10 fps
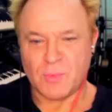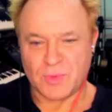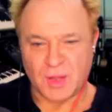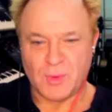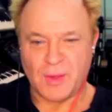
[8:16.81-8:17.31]

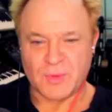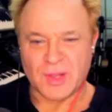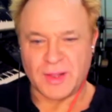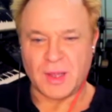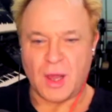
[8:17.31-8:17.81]
so it was
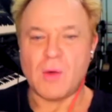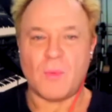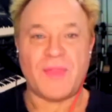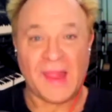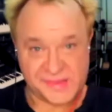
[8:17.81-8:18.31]
like kind of, oh,
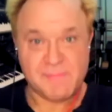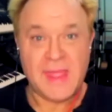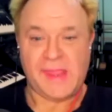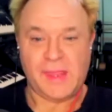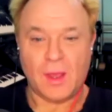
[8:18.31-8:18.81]
that's me.